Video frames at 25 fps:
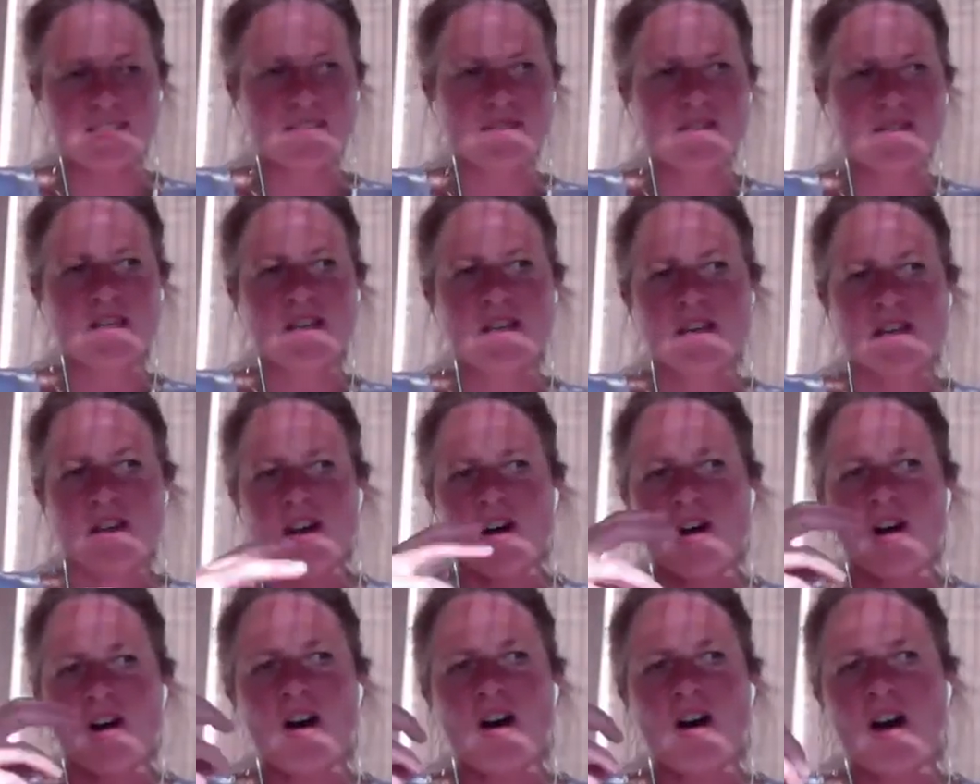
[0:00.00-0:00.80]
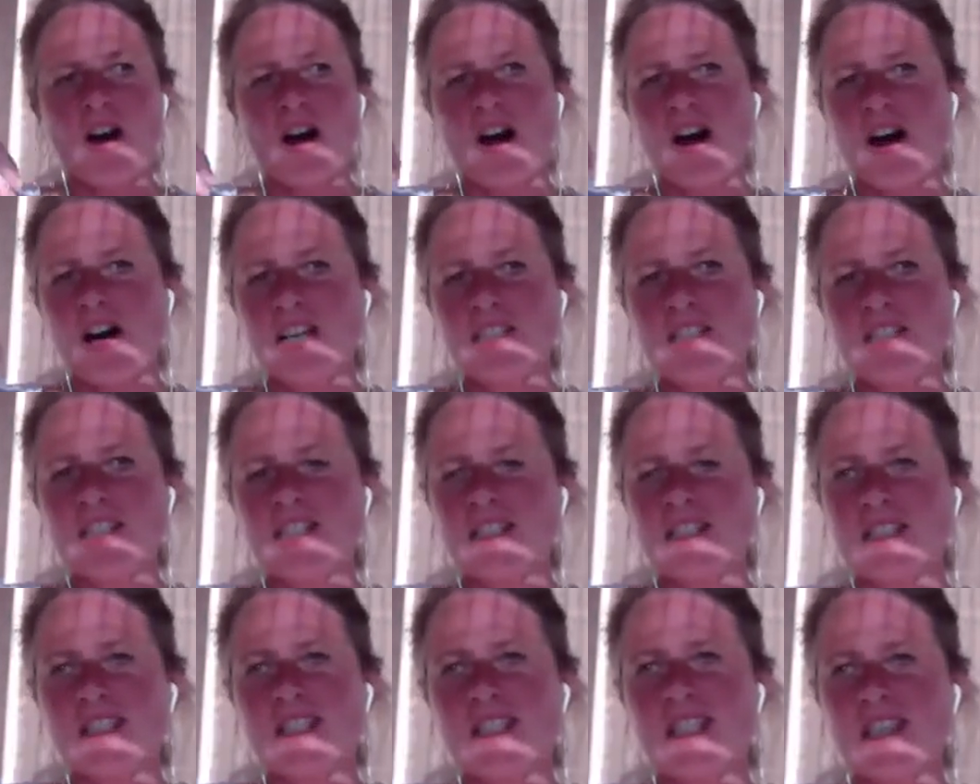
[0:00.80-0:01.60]
And I
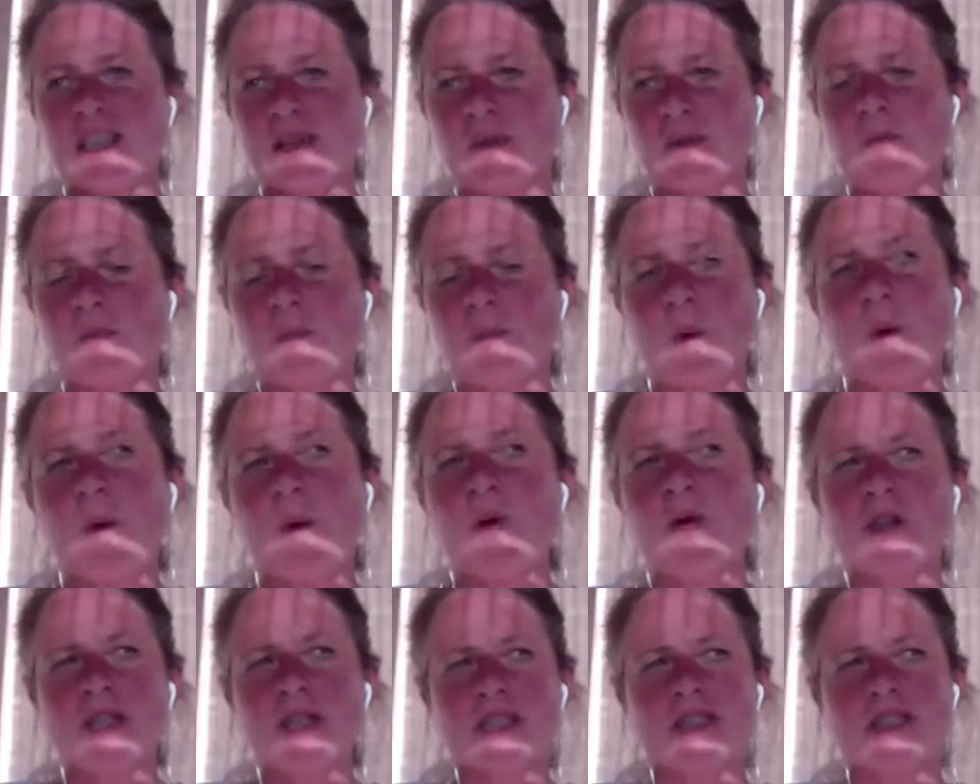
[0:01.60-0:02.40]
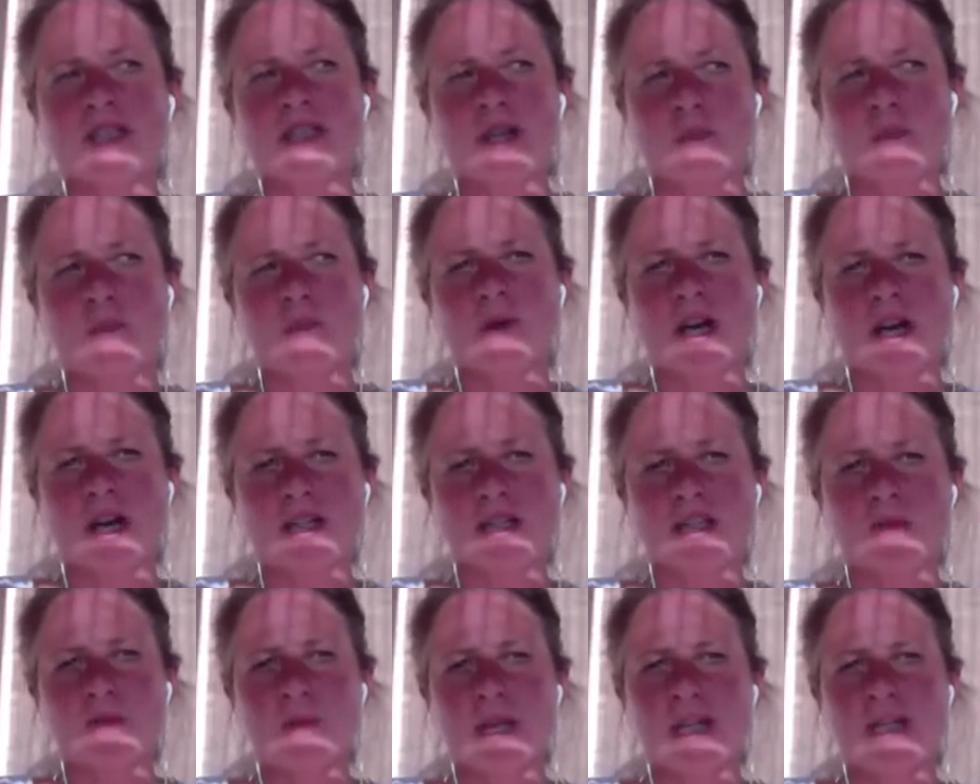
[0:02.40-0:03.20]
did see it more as a
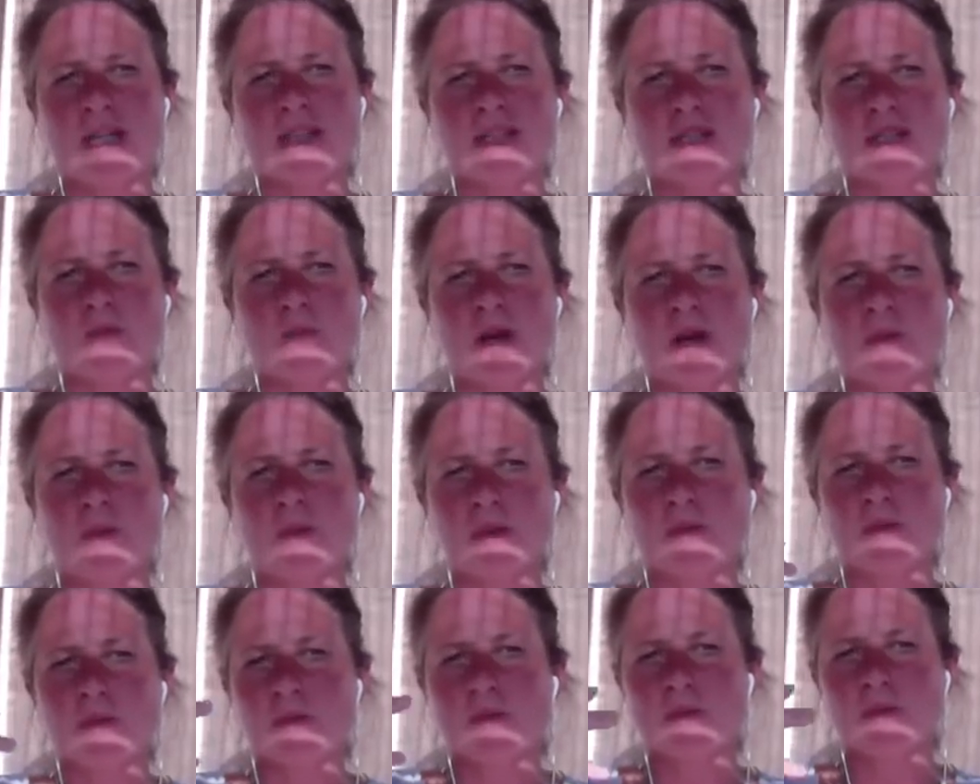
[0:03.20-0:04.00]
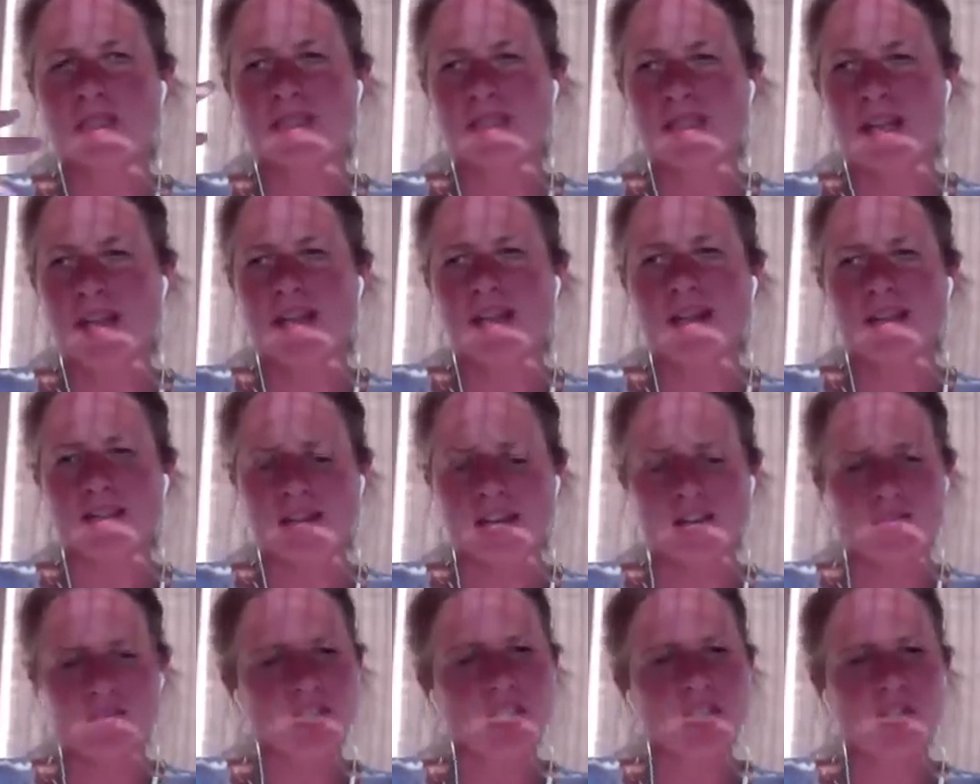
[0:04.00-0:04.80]
space where people were saying
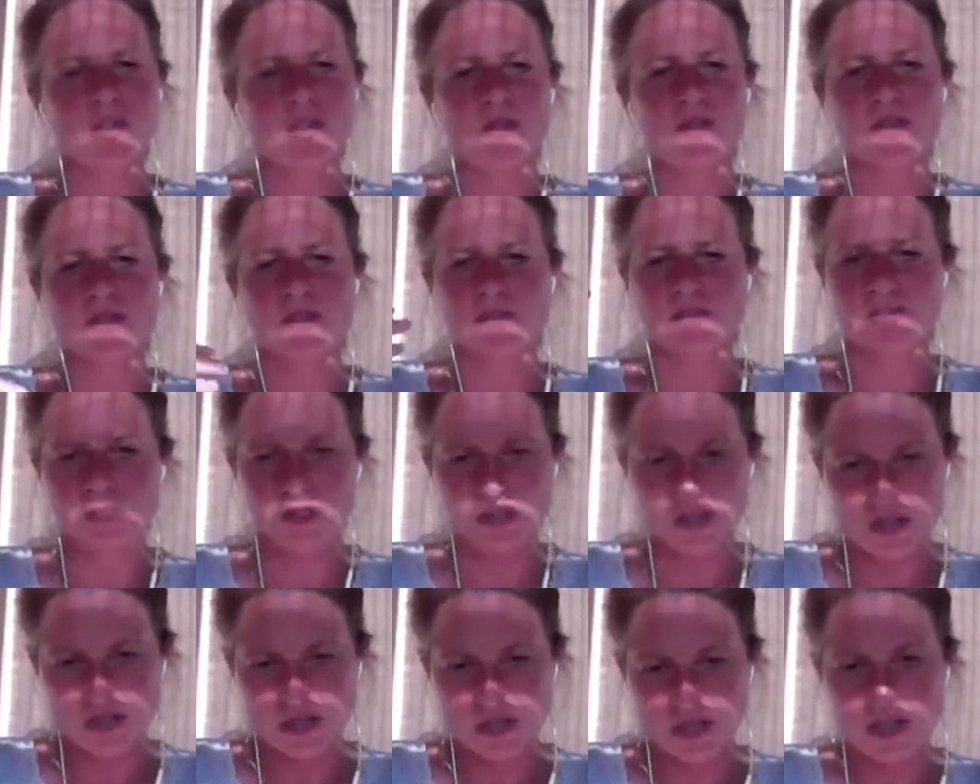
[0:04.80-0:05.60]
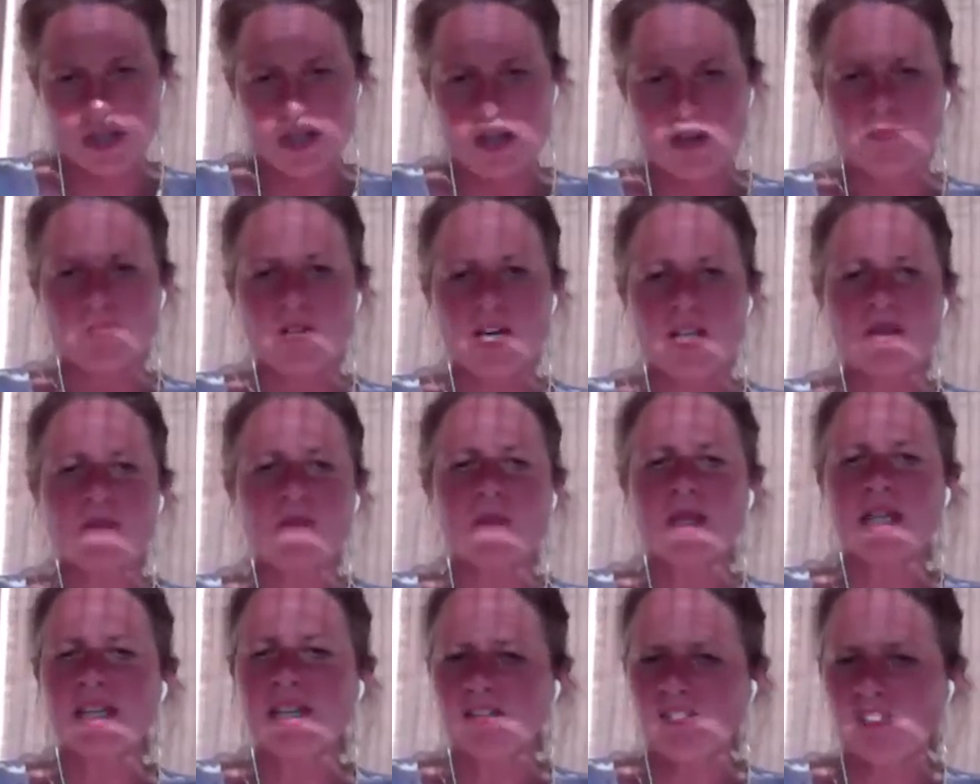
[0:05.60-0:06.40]
their views, and rather
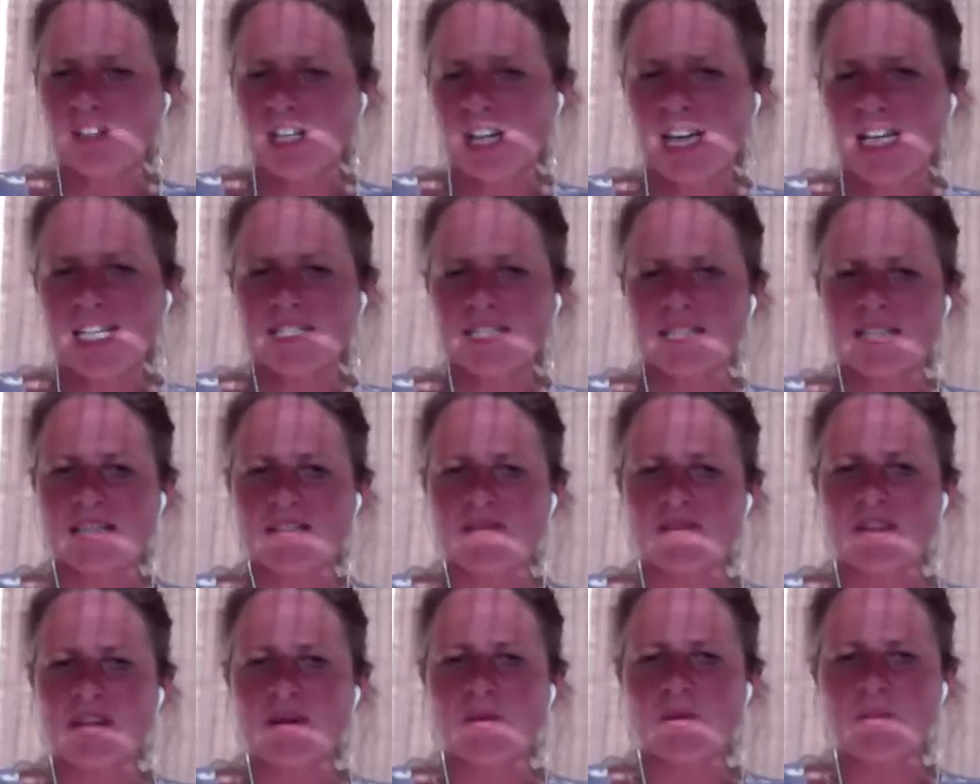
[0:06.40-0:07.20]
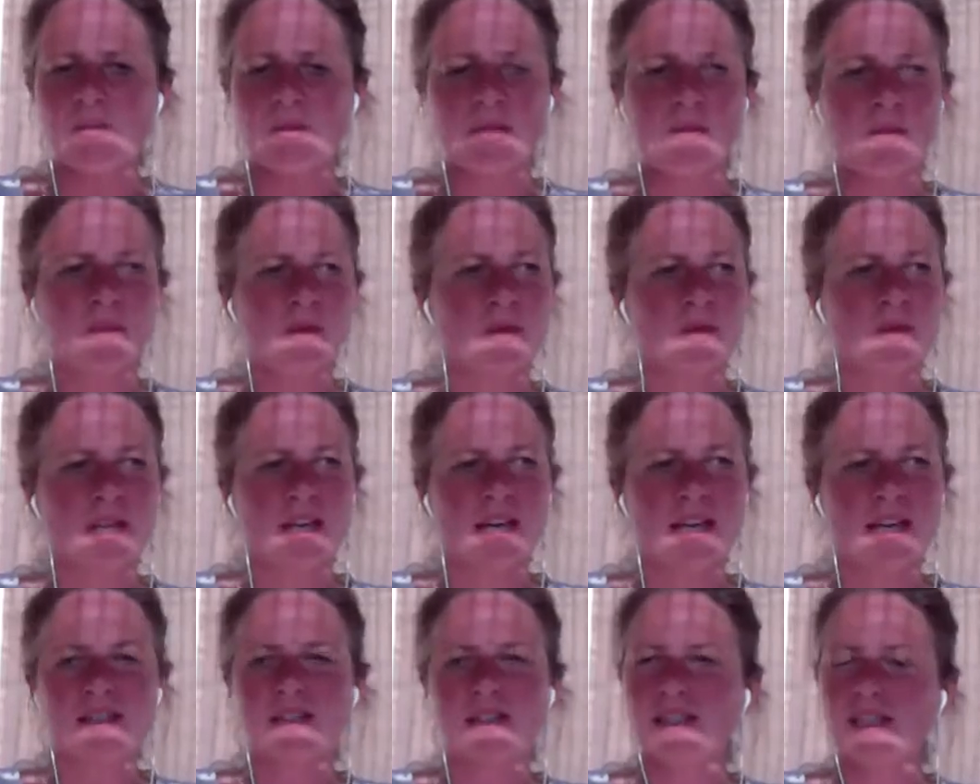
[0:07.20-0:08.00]
than being creative, there were people
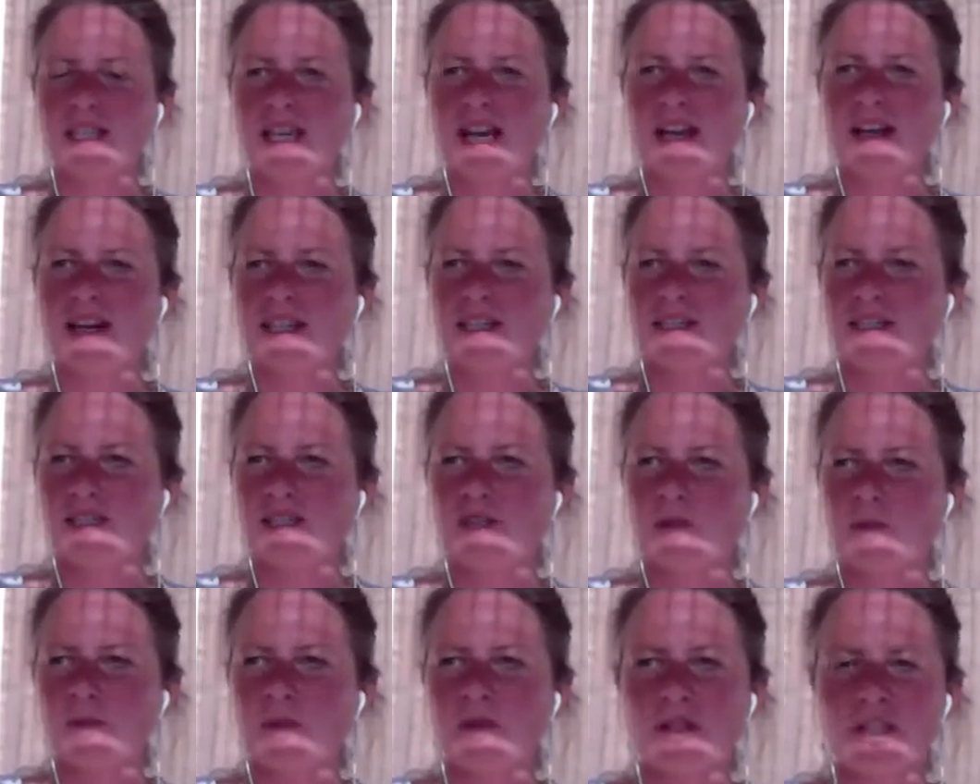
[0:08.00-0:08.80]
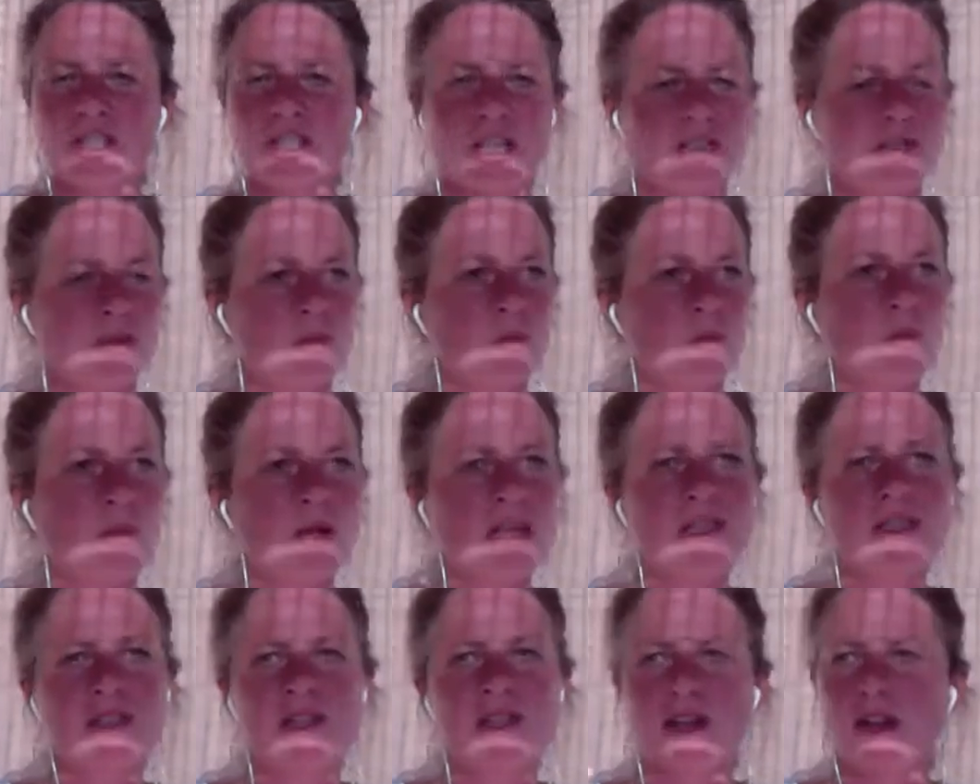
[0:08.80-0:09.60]
like, yeah, let's do a project on
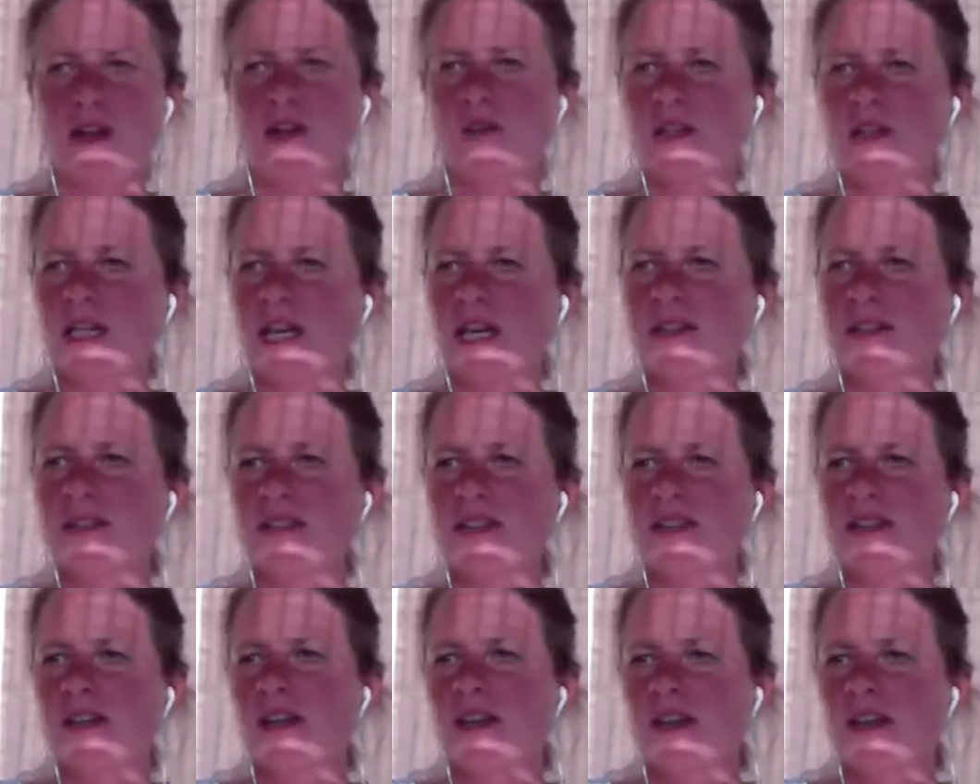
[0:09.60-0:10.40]
windows. Let's